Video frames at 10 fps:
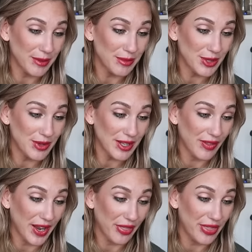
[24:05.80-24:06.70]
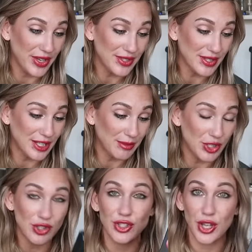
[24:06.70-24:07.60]
that I'm doing, like this is gonna be
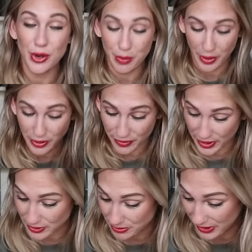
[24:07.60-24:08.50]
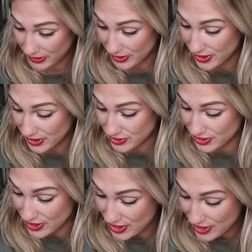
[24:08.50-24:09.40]
so perfect. Oh my gosh,
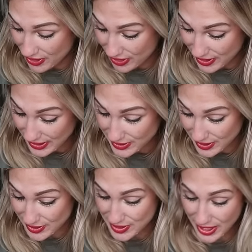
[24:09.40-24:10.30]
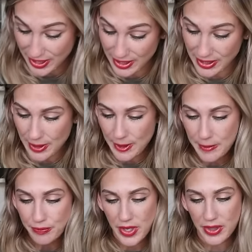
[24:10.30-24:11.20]
that's exciting.
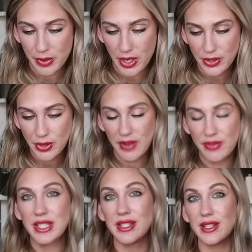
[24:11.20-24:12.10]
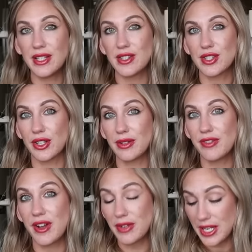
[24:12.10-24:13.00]
And then we also have the Tinted Serum
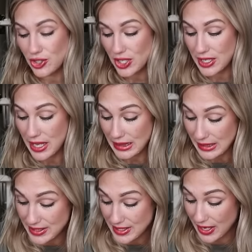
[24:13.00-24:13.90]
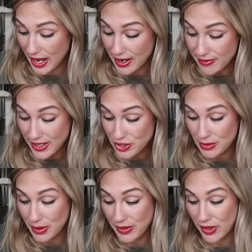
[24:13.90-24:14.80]
Foundation. Listen, I've
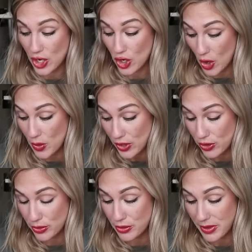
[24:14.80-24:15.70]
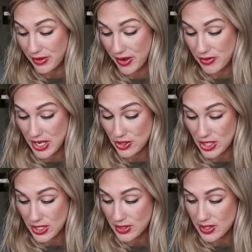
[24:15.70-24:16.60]
actually been like going through my
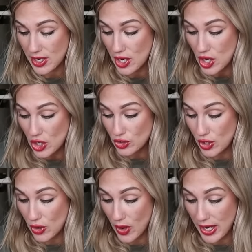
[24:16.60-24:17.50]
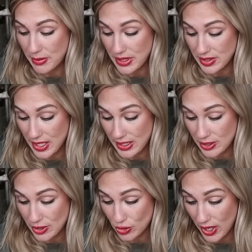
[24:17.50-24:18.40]
foundations, so I'm excited
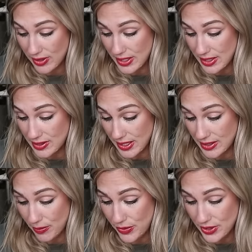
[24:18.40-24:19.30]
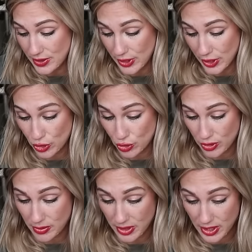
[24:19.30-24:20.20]
to try these, except these look
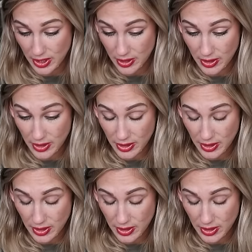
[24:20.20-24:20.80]
extremely